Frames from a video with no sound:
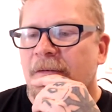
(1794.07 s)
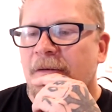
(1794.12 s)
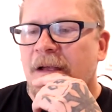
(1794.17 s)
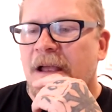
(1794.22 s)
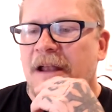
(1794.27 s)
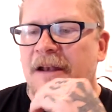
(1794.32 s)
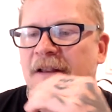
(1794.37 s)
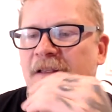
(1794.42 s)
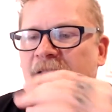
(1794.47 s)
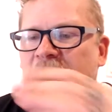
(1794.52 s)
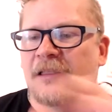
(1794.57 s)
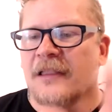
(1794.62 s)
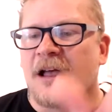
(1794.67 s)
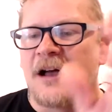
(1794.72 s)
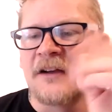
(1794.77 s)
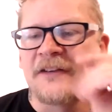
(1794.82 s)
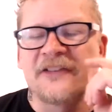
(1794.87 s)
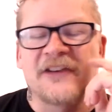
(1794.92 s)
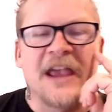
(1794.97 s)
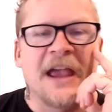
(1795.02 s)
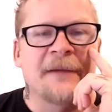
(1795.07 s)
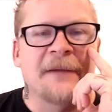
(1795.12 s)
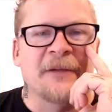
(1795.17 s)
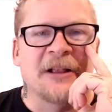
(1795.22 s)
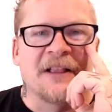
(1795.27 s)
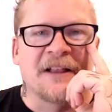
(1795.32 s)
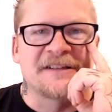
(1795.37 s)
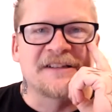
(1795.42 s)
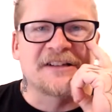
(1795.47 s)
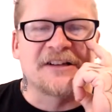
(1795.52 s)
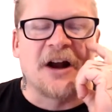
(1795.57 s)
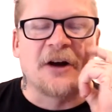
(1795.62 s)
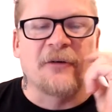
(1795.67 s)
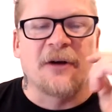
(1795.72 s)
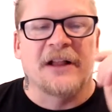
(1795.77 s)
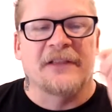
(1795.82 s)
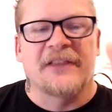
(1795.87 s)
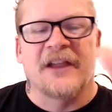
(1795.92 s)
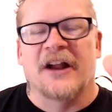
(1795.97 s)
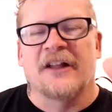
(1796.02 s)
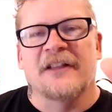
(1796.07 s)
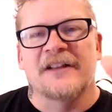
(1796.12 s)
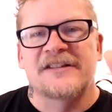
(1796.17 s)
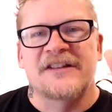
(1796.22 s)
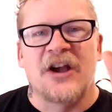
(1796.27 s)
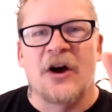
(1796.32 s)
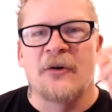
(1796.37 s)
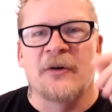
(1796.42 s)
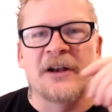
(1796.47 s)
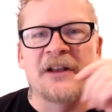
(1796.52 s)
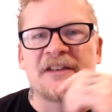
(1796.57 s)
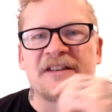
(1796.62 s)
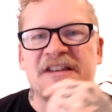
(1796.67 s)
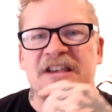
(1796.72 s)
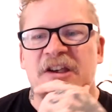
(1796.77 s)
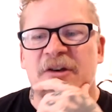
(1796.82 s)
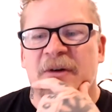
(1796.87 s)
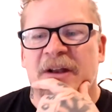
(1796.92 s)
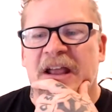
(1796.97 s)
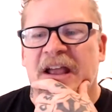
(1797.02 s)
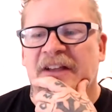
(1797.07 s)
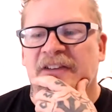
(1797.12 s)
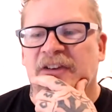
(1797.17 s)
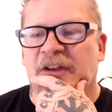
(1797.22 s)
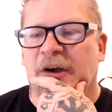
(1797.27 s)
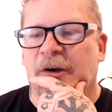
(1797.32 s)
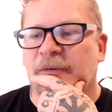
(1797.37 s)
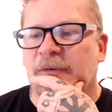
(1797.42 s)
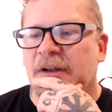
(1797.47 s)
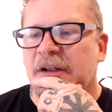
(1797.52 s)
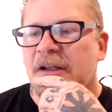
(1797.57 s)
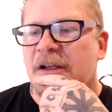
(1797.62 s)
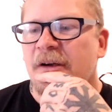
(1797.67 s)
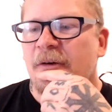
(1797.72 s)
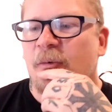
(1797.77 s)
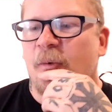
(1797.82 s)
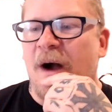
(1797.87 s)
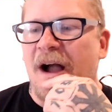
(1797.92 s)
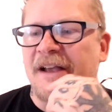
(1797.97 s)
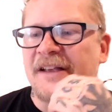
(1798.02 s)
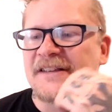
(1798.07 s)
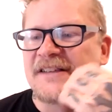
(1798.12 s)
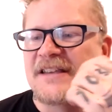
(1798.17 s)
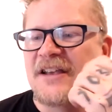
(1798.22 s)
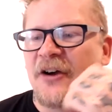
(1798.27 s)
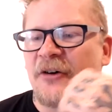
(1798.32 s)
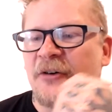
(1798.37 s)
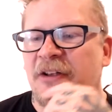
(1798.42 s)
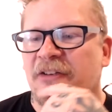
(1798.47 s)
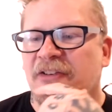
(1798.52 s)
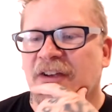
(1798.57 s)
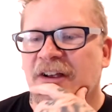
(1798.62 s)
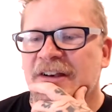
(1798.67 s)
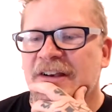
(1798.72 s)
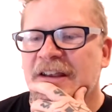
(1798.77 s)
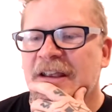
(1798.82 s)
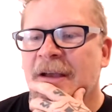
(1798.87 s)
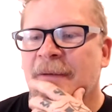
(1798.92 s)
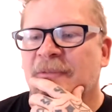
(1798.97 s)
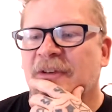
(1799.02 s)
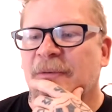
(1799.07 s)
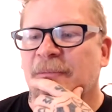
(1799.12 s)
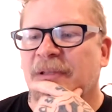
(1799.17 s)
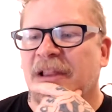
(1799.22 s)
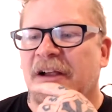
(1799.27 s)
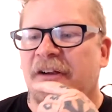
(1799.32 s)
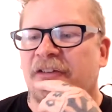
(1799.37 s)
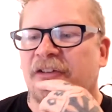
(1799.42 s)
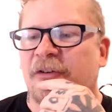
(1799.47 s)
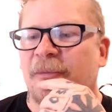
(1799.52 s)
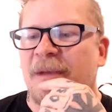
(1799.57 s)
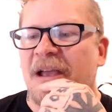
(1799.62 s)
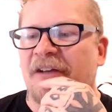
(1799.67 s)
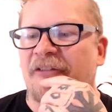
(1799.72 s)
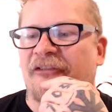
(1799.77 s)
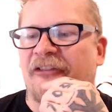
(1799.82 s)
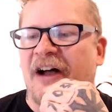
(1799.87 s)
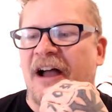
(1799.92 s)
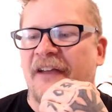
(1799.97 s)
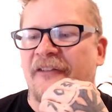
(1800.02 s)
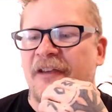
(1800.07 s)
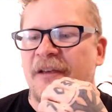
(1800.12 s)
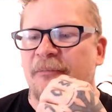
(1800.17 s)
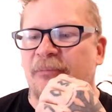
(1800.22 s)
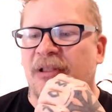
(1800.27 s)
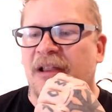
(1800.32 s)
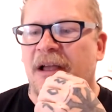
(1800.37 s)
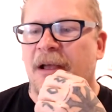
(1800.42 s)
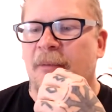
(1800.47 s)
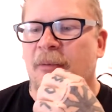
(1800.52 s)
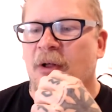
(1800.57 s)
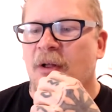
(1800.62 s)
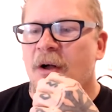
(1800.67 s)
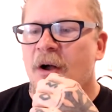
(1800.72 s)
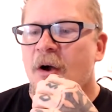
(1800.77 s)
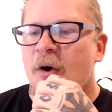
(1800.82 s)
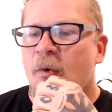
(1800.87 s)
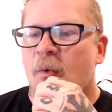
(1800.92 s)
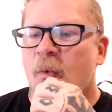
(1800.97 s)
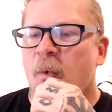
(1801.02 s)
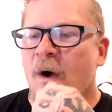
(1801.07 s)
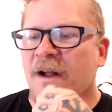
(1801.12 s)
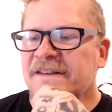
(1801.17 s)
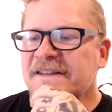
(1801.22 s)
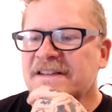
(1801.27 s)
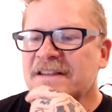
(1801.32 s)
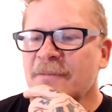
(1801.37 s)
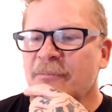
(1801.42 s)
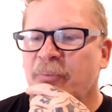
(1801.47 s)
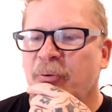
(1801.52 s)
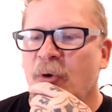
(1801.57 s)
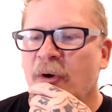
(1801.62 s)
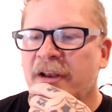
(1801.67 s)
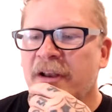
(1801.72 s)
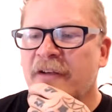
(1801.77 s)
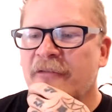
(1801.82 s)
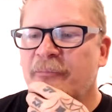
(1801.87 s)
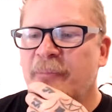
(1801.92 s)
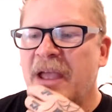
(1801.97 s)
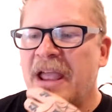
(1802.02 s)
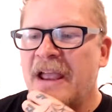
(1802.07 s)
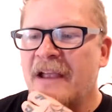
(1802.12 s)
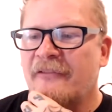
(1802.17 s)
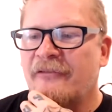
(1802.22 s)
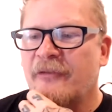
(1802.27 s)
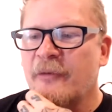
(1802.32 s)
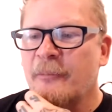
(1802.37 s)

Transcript: and Lugs Gaming, let's start right there. Let's go into this Q and A zone. Why is the onus on D Ms and players to make five E playable? What's the point of paying for